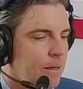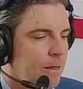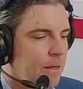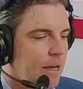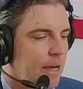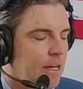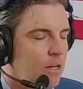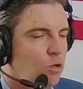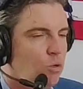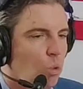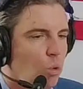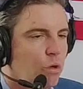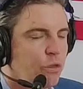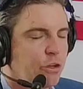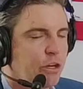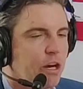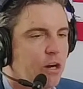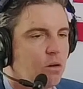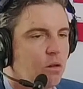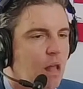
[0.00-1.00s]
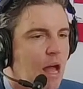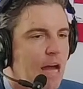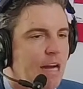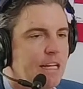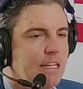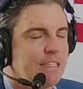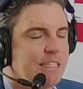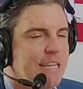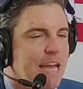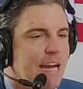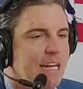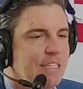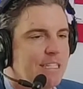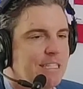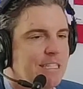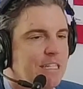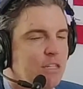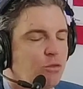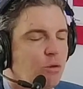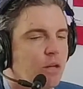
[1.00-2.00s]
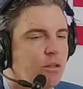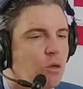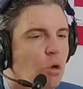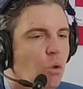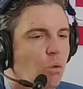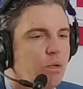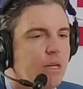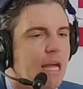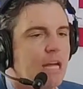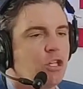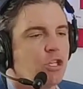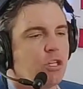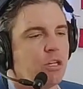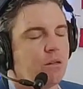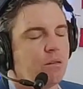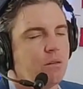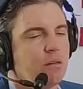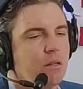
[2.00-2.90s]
in North Carolina, in Tennessee, throughout the whole nation,